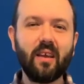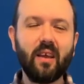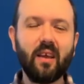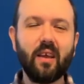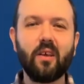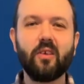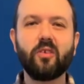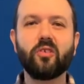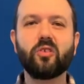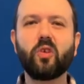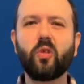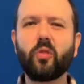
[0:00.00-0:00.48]

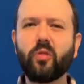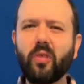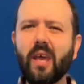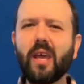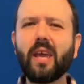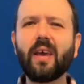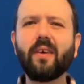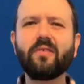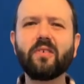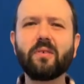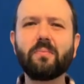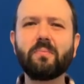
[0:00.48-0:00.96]
So think of
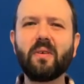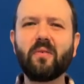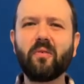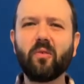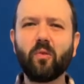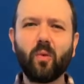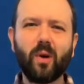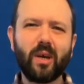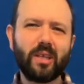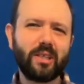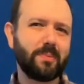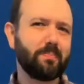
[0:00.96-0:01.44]
some different
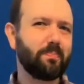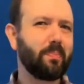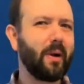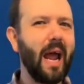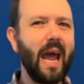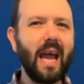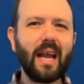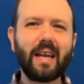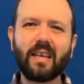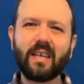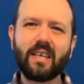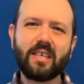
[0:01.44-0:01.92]
ones,
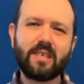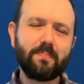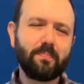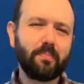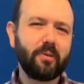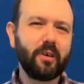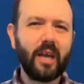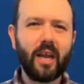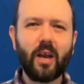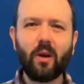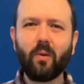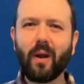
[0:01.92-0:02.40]
practice, play
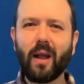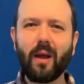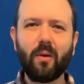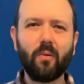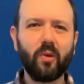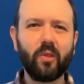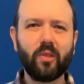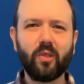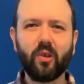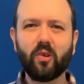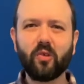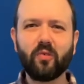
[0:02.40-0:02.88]
around with
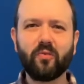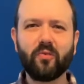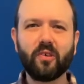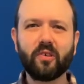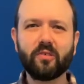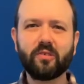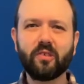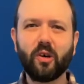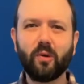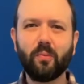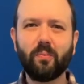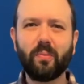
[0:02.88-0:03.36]
those for a
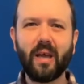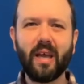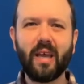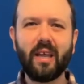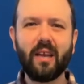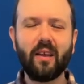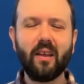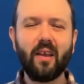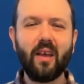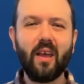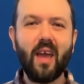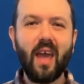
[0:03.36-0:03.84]
little bit,
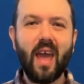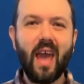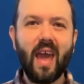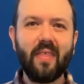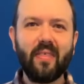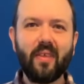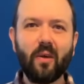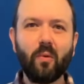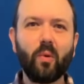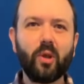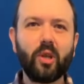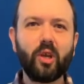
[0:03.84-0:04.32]
and then
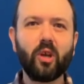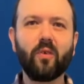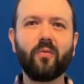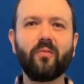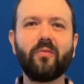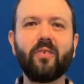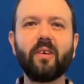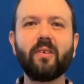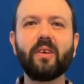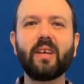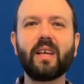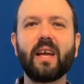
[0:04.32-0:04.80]
when you're
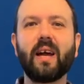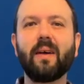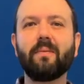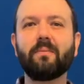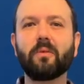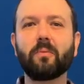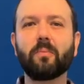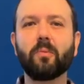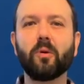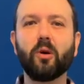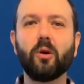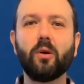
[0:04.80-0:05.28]
feeling
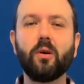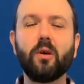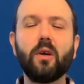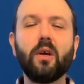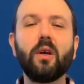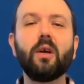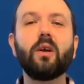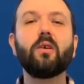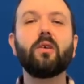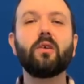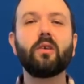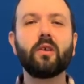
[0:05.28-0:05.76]
comfortable,
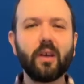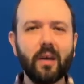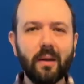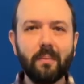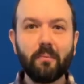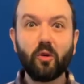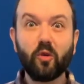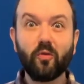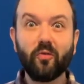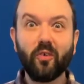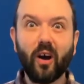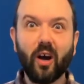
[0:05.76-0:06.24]
you're gonna
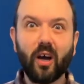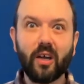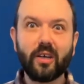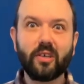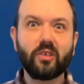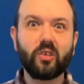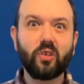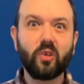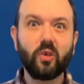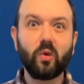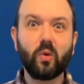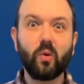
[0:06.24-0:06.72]
move on
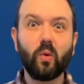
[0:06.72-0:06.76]
to